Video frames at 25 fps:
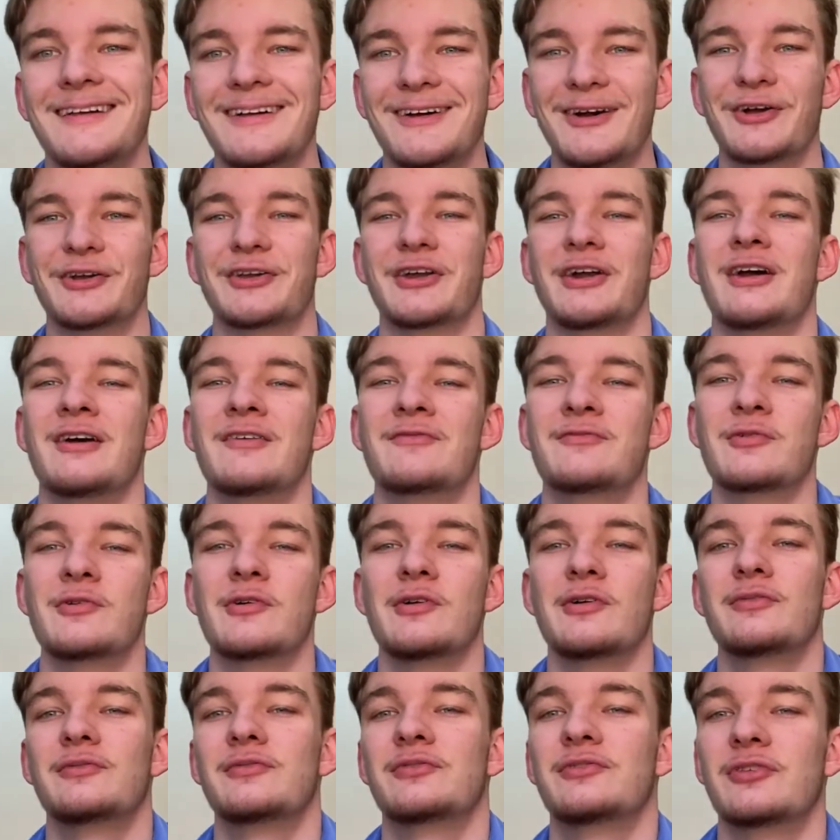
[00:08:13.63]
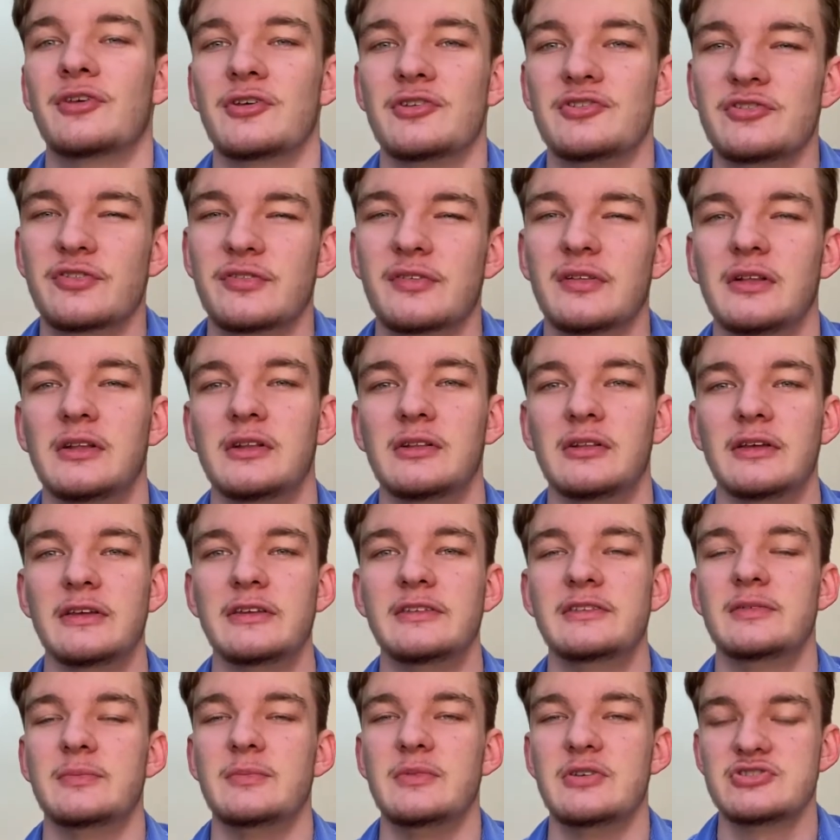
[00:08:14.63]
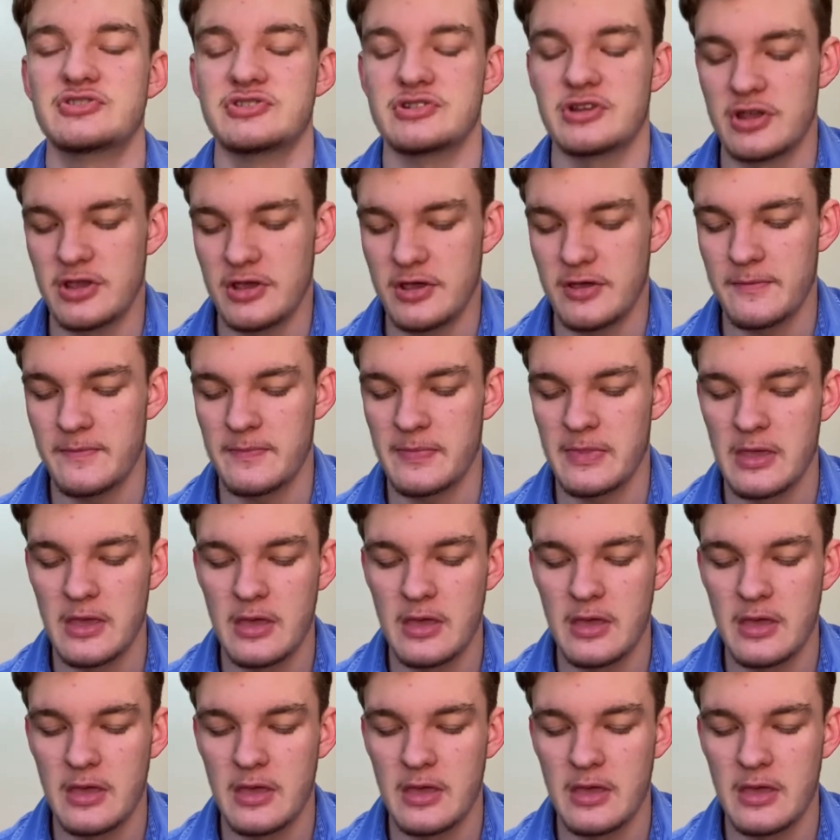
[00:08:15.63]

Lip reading: Okay everyone, so just a little intermission here.